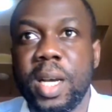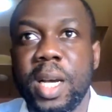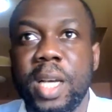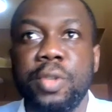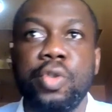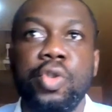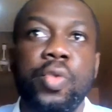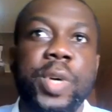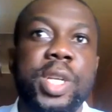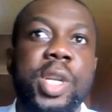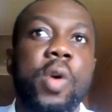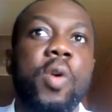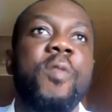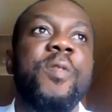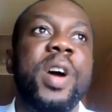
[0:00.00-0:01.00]
has to do with
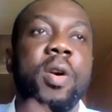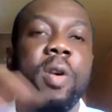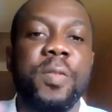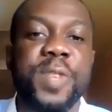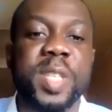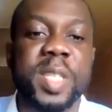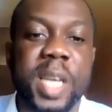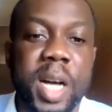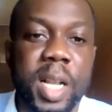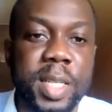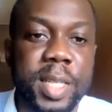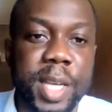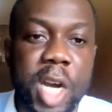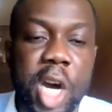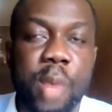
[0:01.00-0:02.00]
the overall fiscal
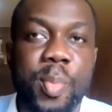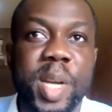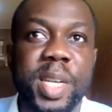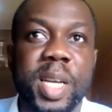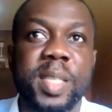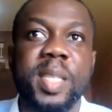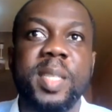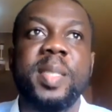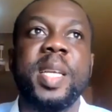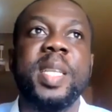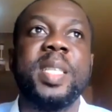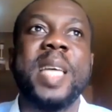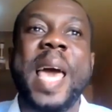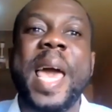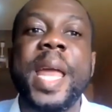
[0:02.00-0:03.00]
take. How much does the
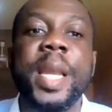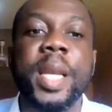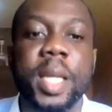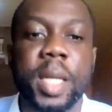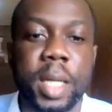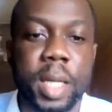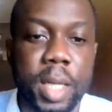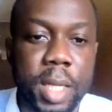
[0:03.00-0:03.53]
state earn?